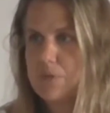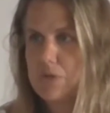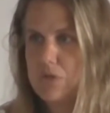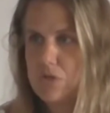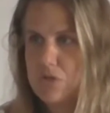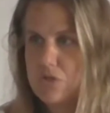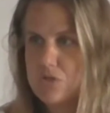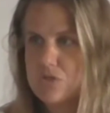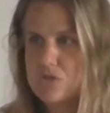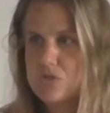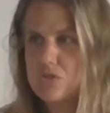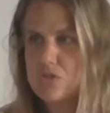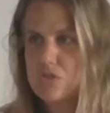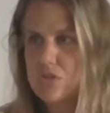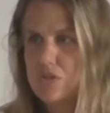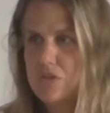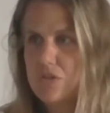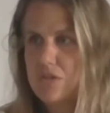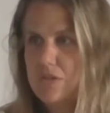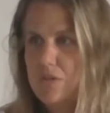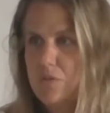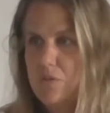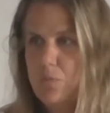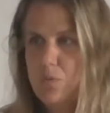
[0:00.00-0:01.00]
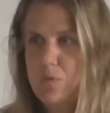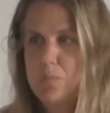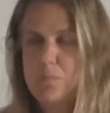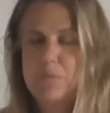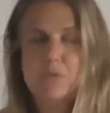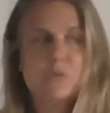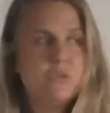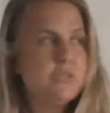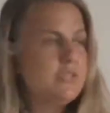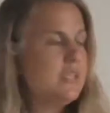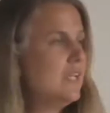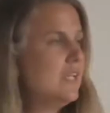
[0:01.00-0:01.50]
because we're
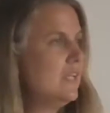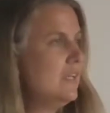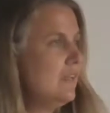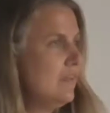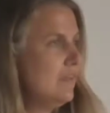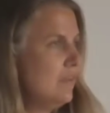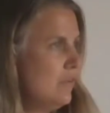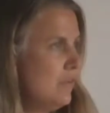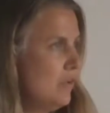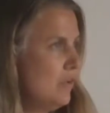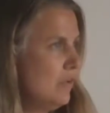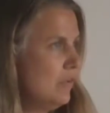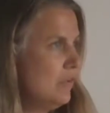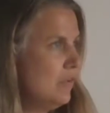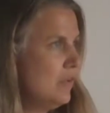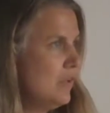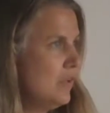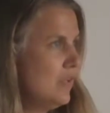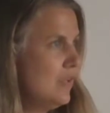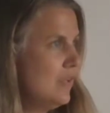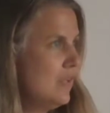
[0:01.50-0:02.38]
putting, you know,